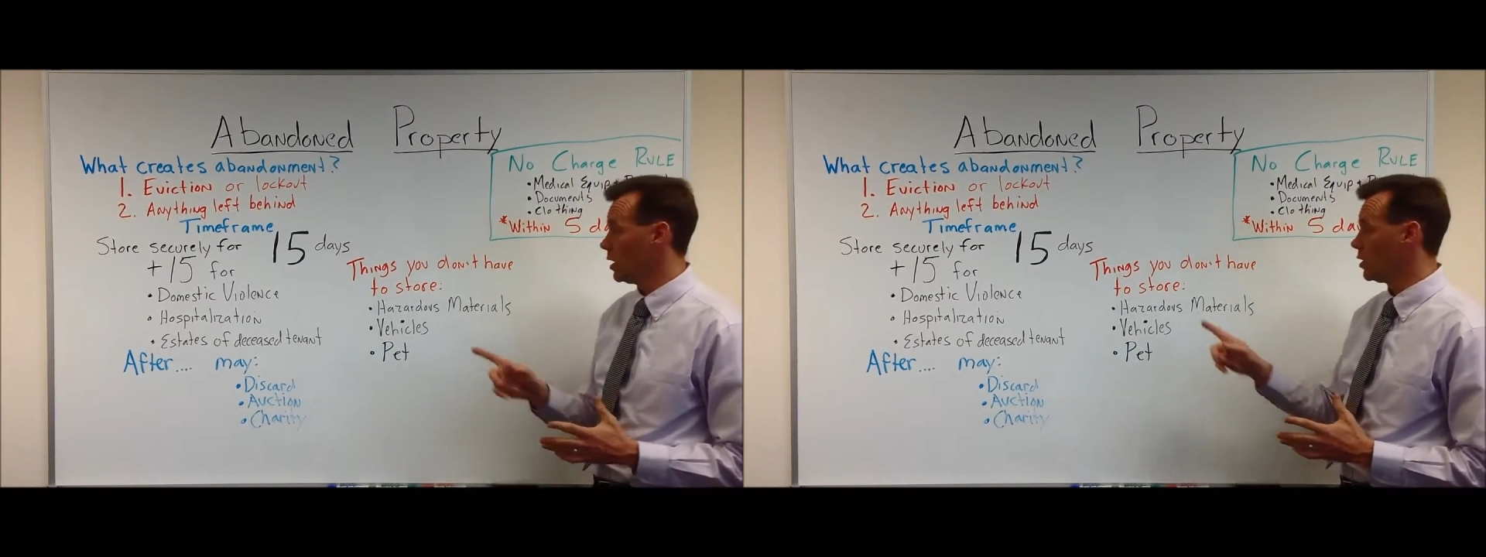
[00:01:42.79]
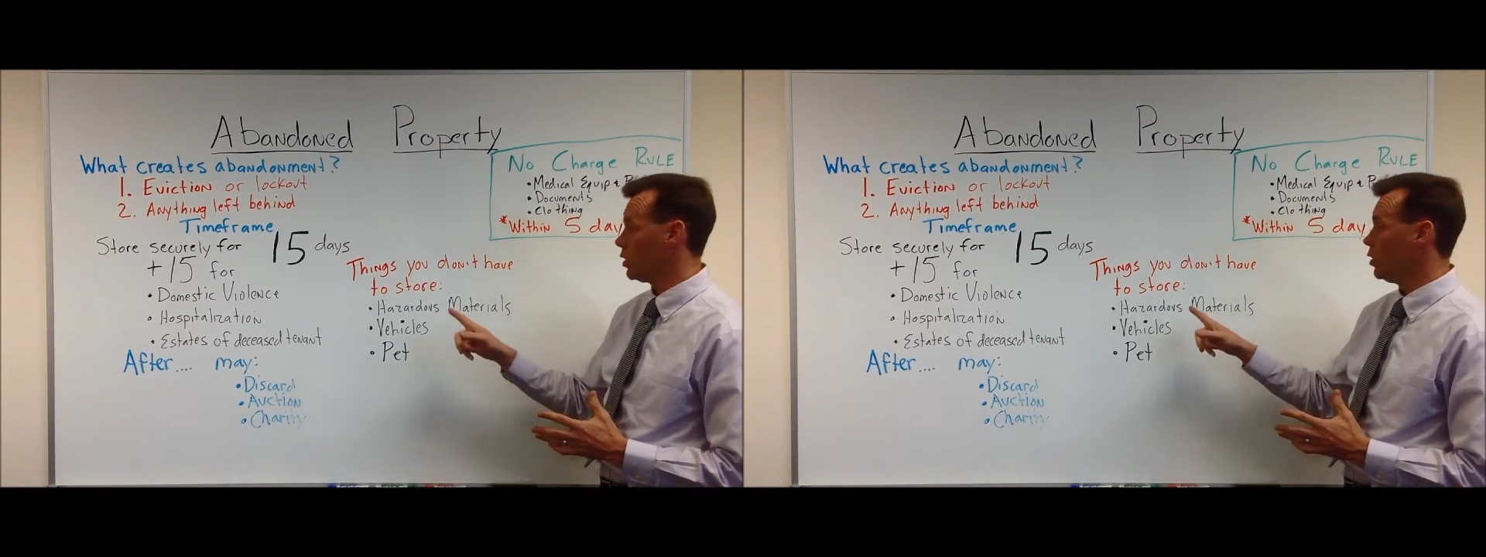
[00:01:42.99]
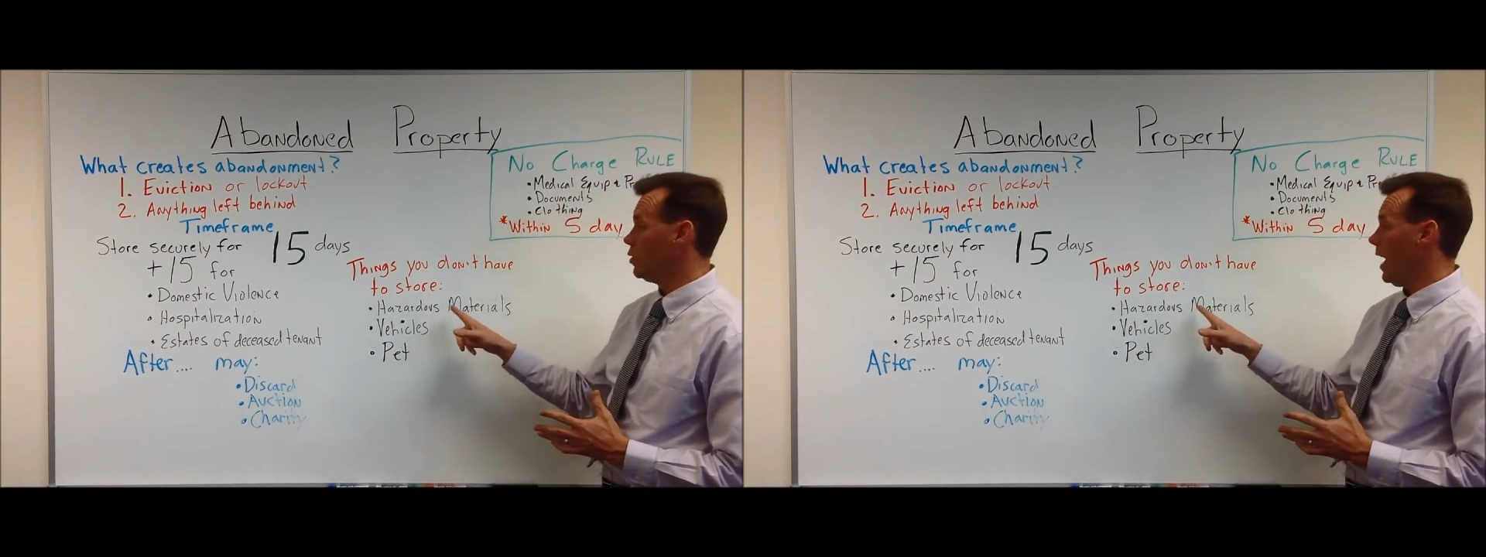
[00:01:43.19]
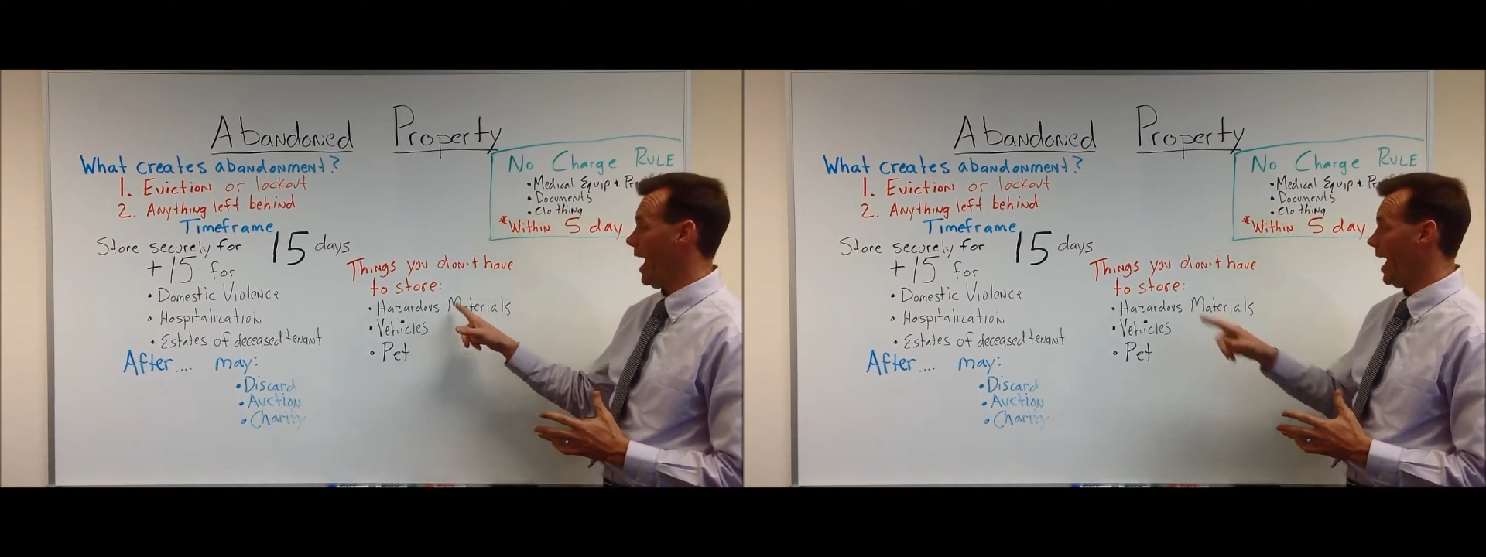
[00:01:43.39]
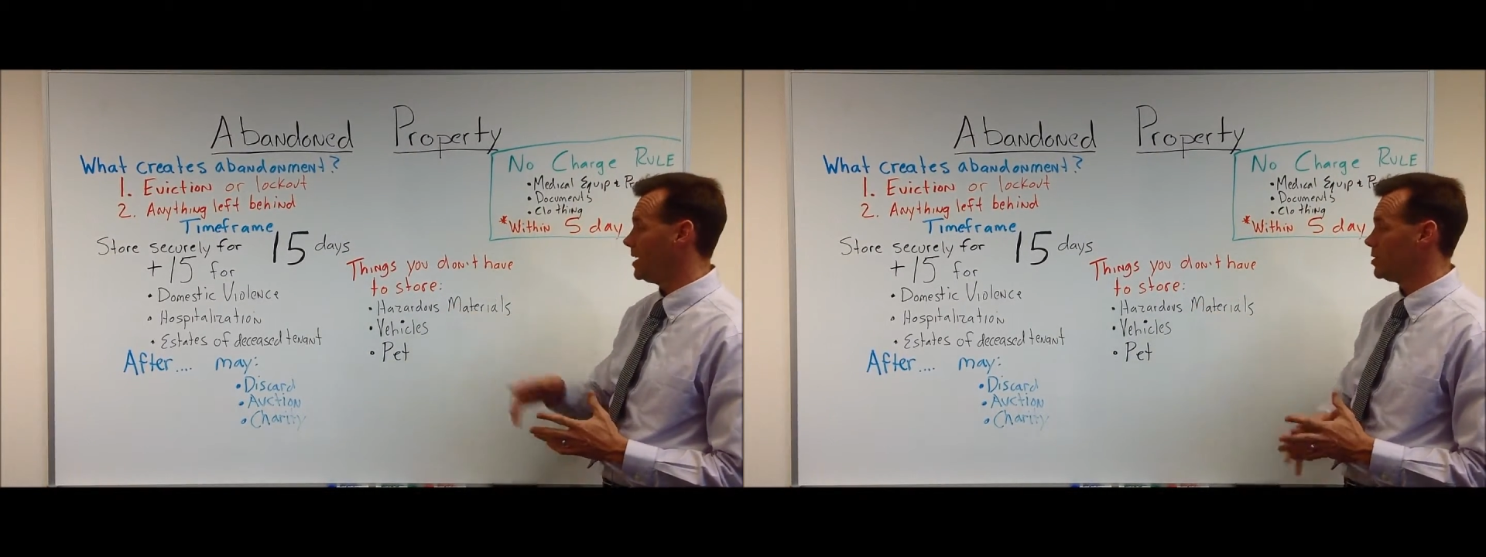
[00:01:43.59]
include
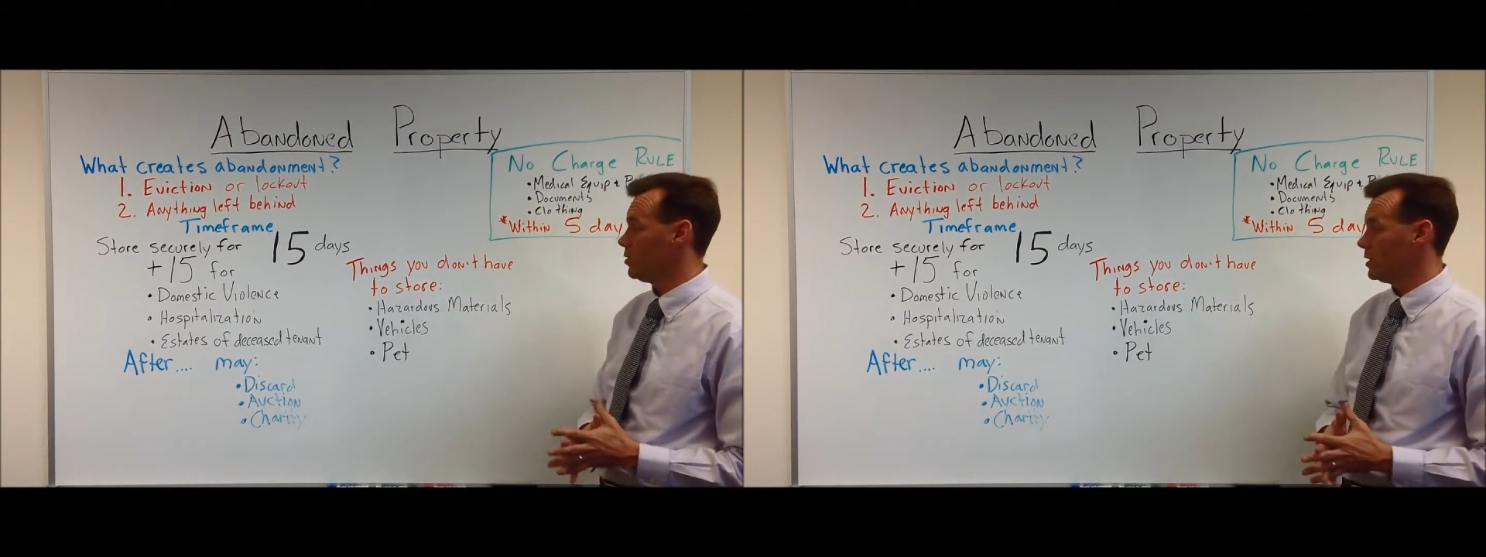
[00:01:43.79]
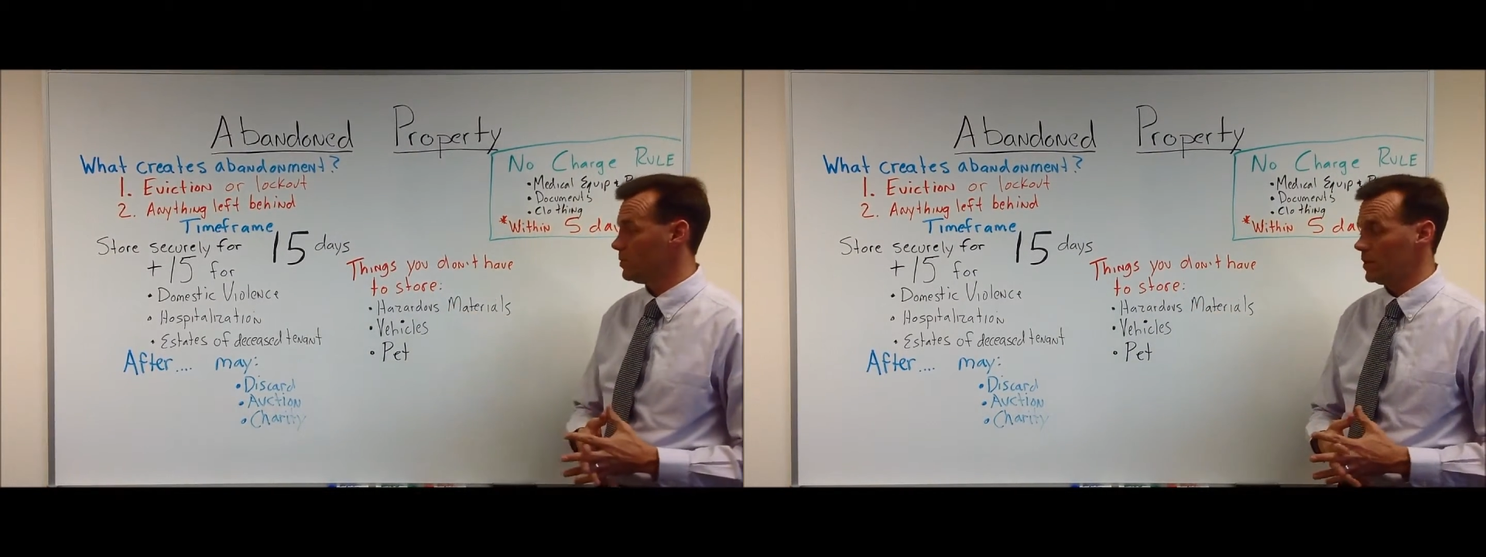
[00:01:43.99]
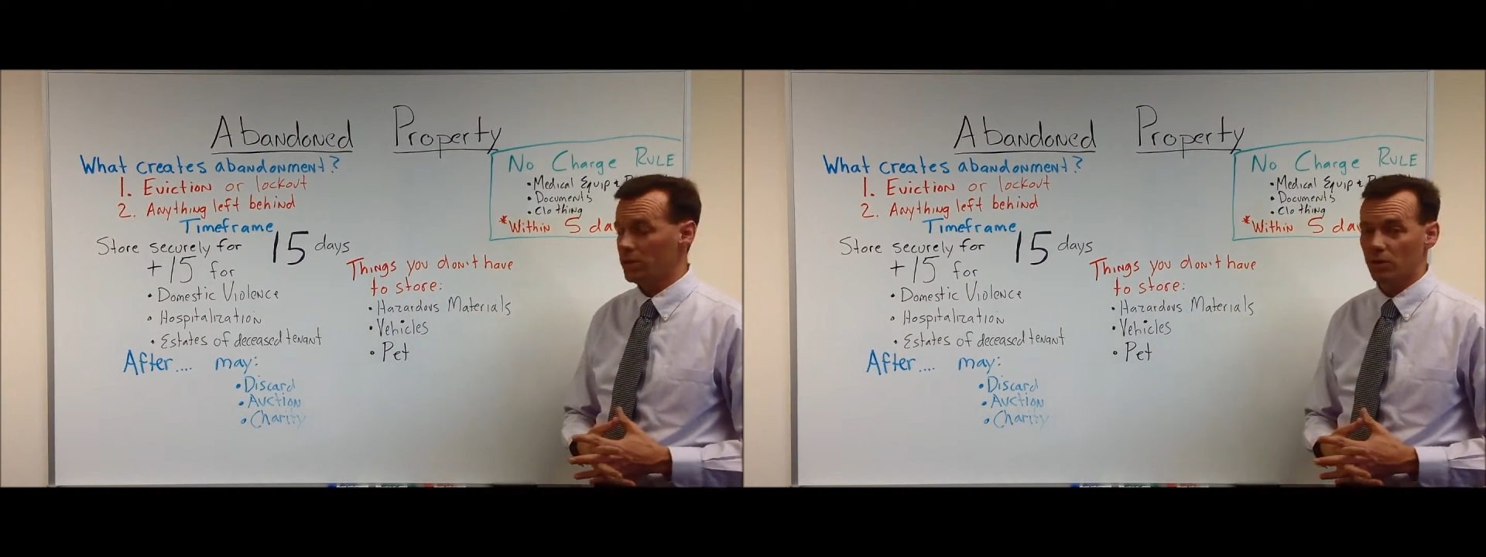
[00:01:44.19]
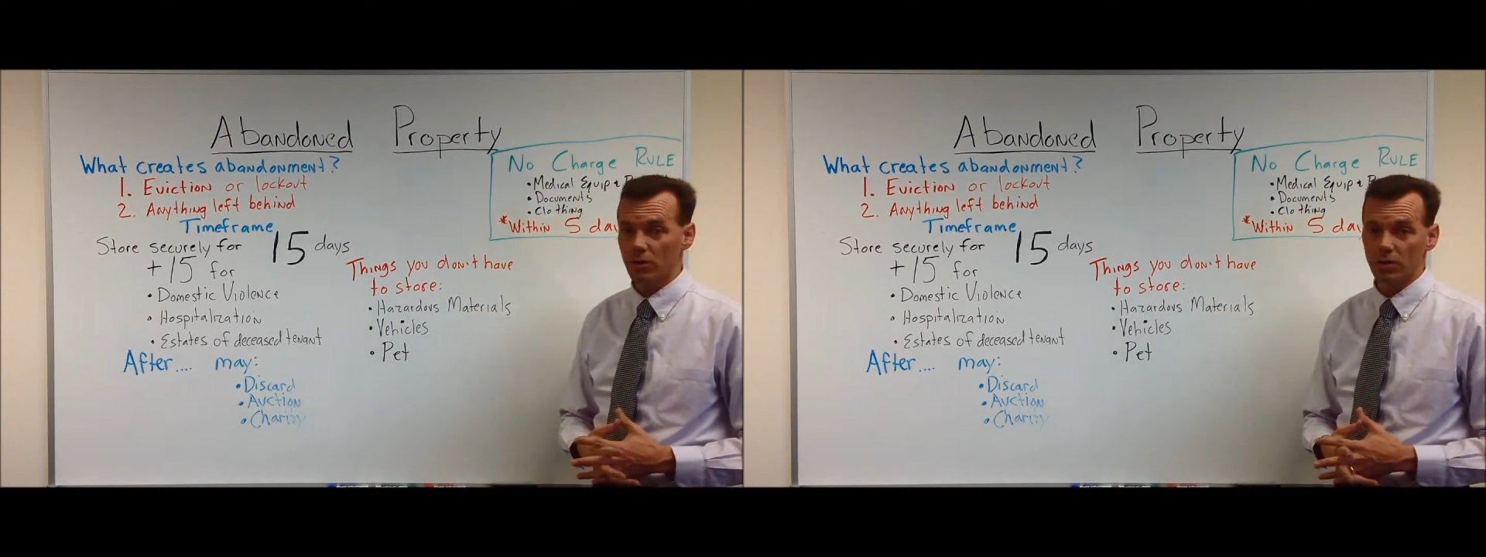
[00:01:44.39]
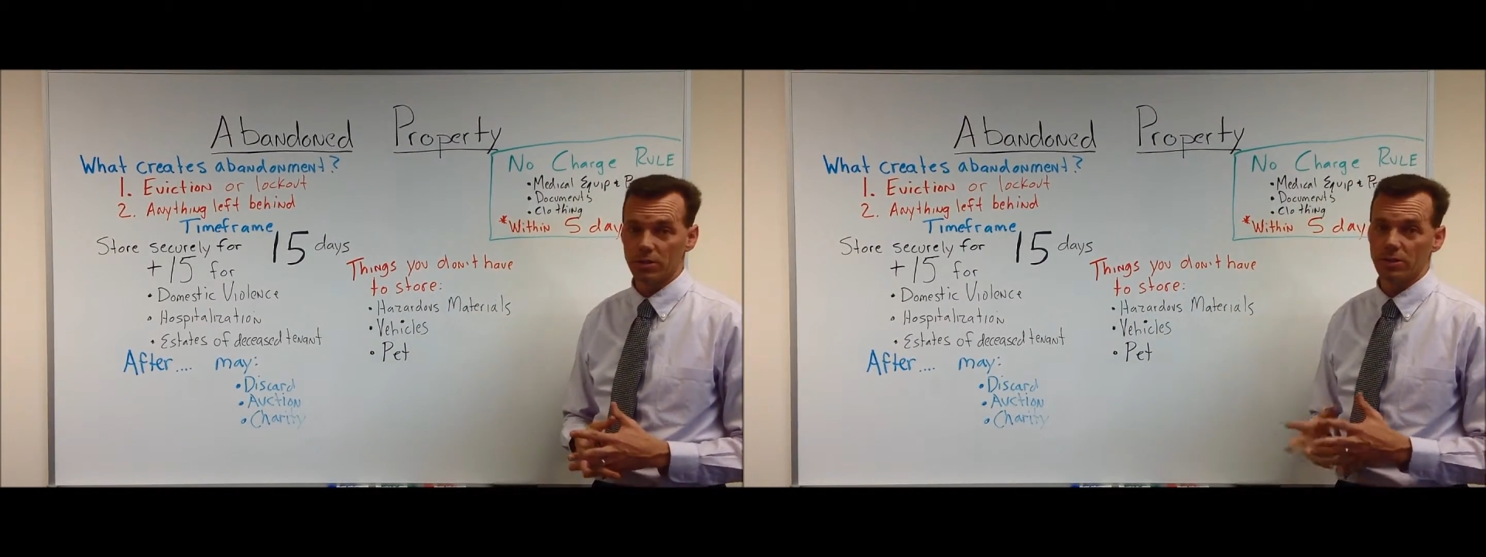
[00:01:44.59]
hazardous
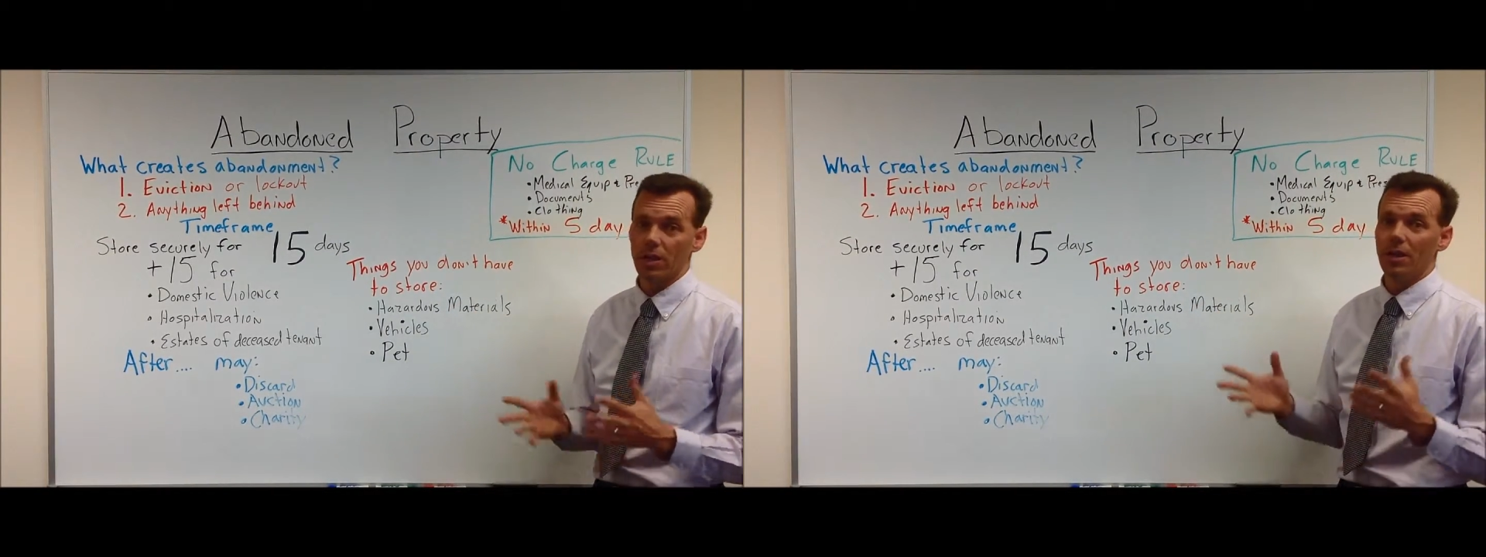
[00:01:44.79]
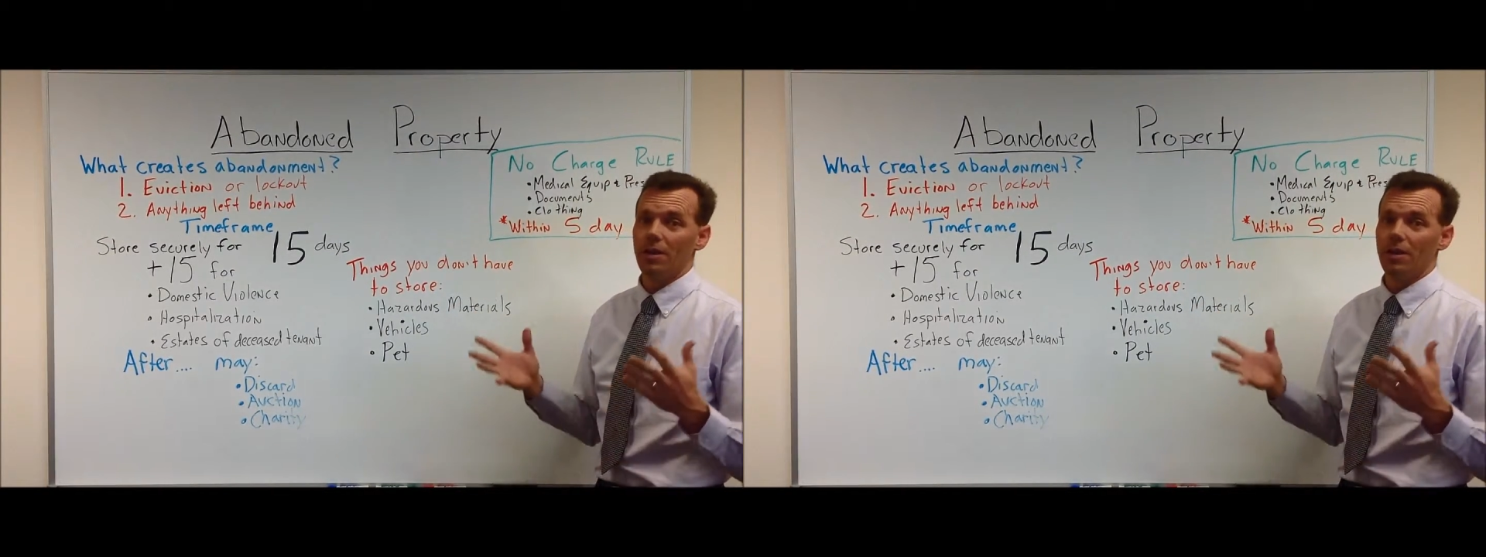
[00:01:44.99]
materials,